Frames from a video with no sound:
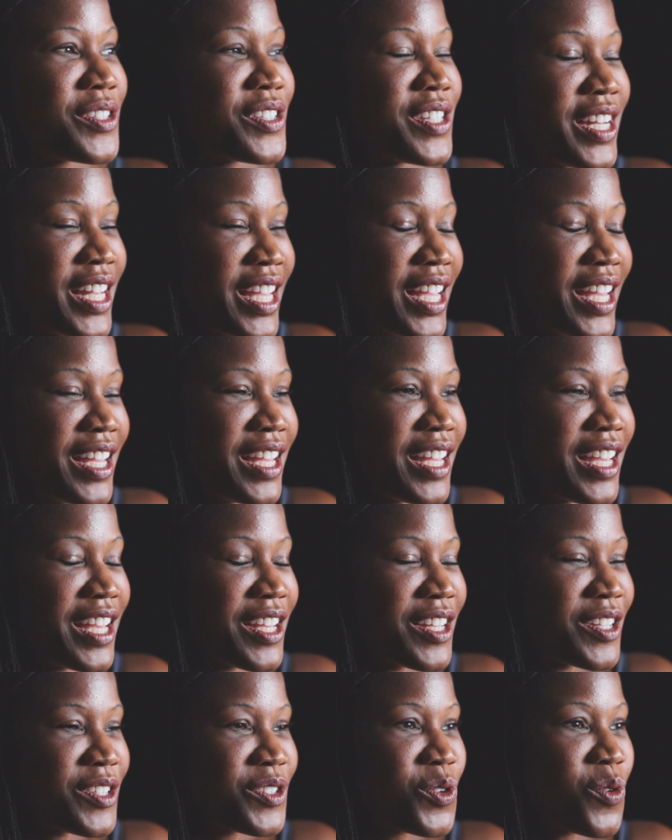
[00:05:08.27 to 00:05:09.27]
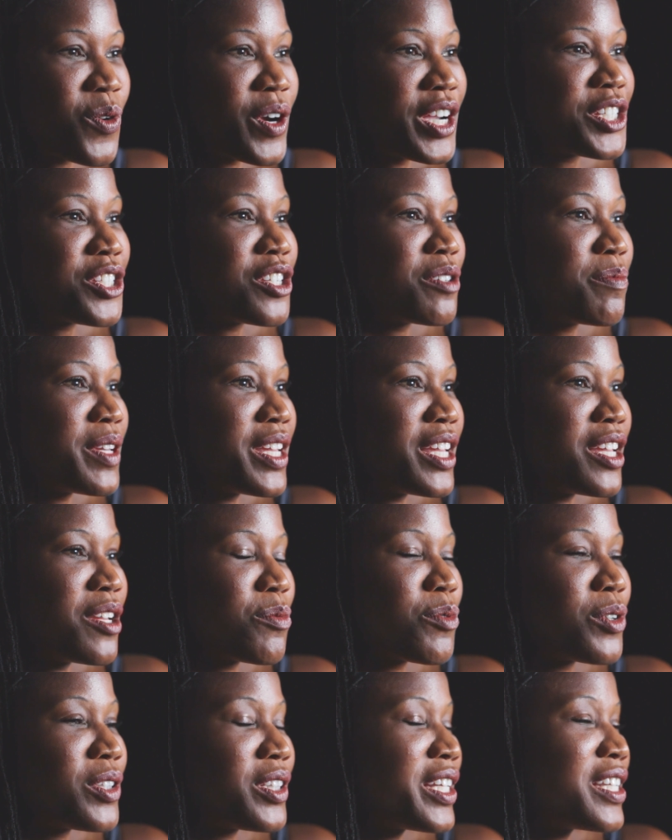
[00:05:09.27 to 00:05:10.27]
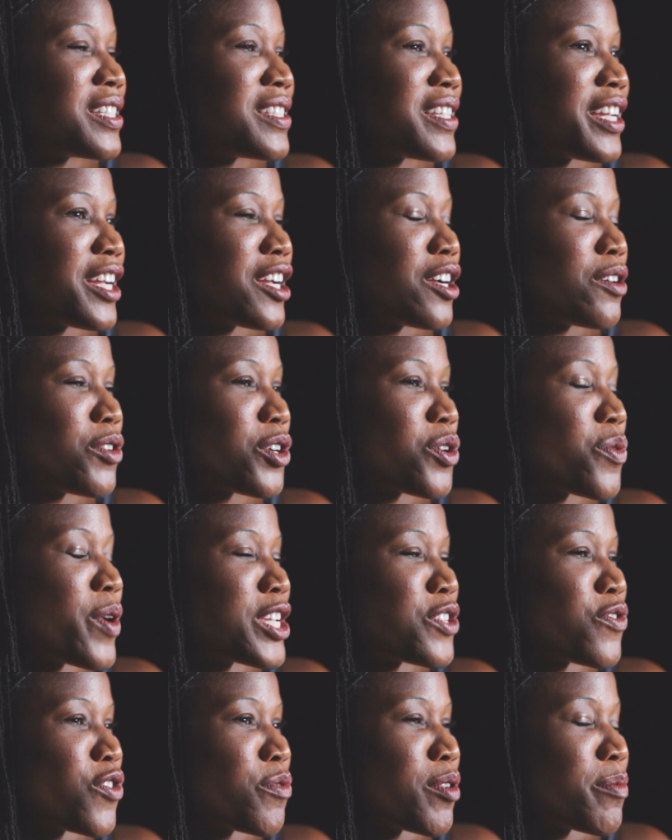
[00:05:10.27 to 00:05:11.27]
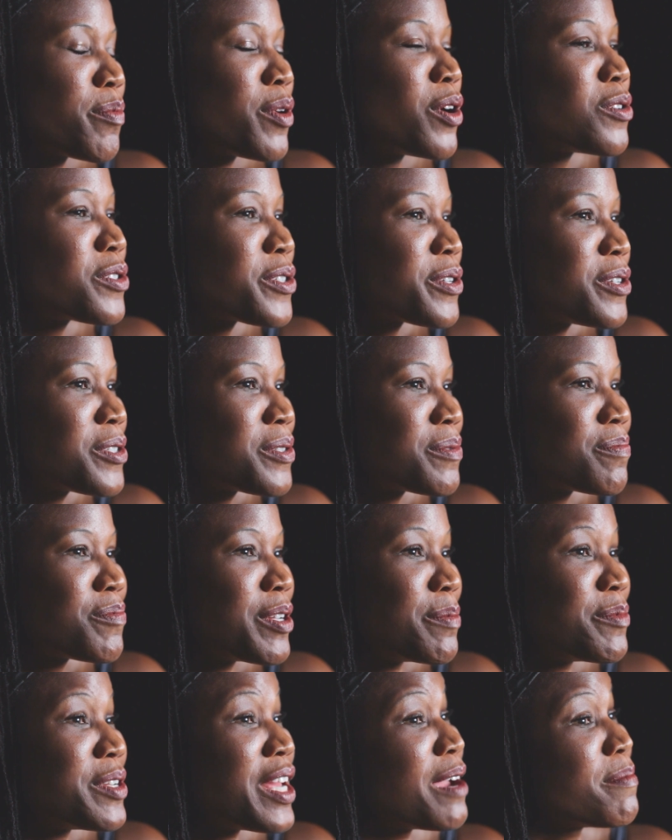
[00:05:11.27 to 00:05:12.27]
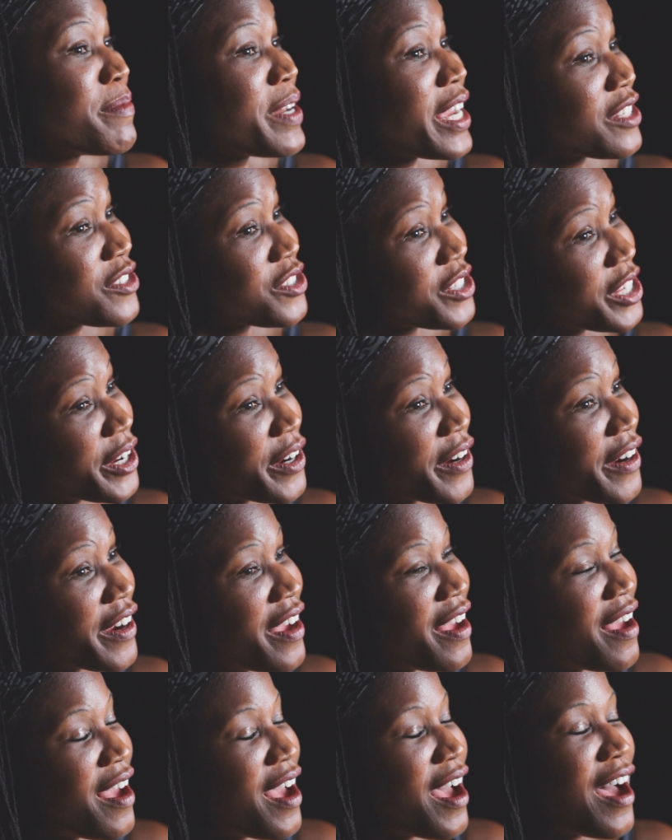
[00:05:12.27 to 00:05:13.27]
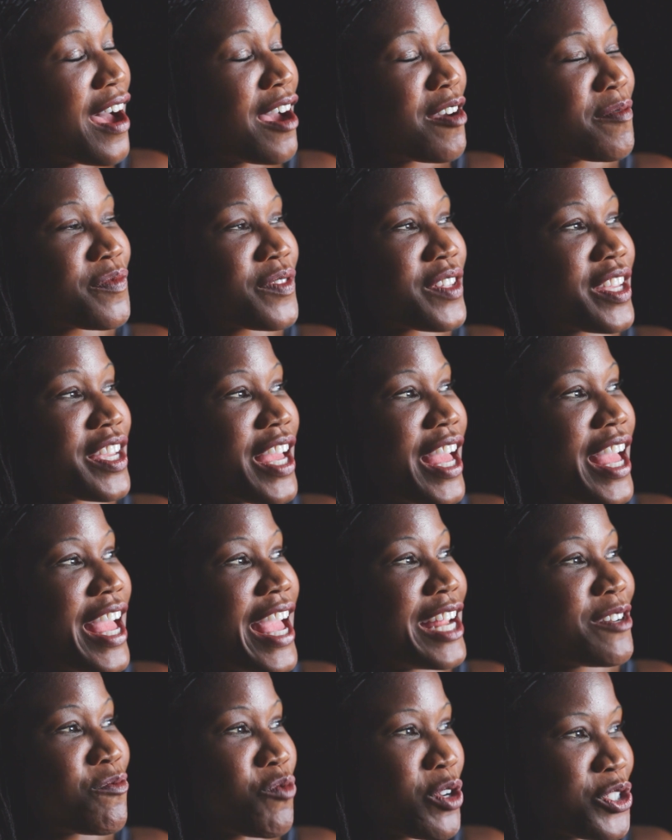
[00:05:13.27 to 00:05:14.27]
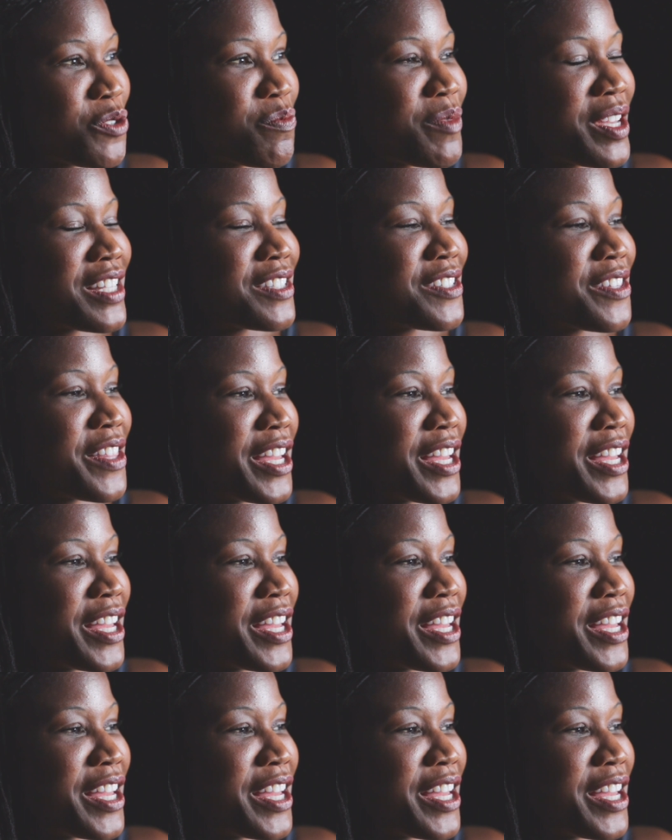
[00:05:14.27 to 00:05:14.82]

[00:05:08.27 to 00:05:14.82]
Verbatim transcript: city is going to be releasing a request for proposals sometime next year, and which means